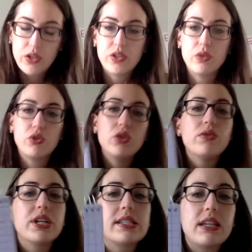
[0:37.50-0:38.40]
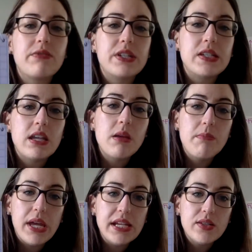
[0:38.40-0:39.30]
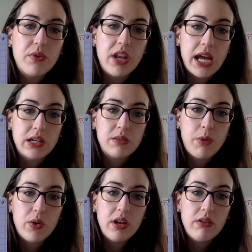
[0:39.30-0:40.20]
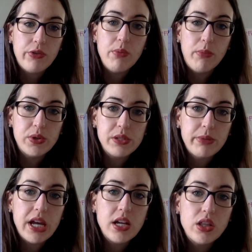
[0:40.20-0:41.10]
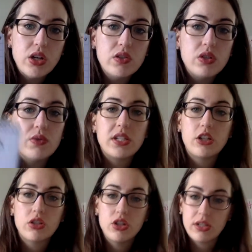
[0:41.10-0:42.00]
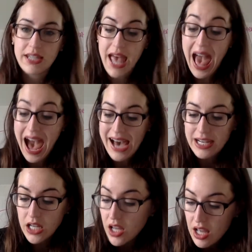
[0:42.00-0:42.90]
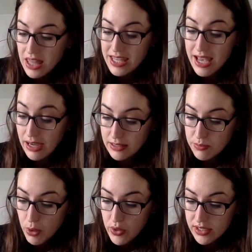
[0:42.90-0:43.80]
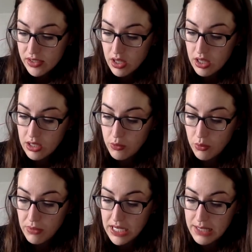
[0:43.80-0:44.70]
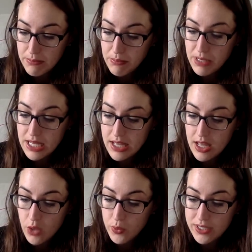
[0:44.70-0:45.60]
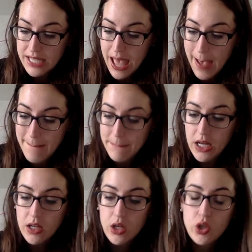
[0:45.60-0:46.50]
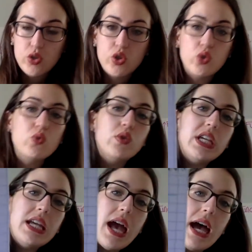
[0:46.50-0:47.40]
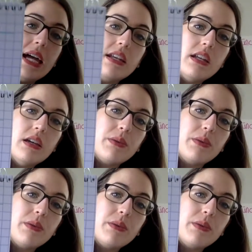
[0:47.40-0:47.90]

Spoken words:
So two things that have the same base with an exponent, if you're multiplying those, you essentially just add the exponents, then it would be b equals m to the n.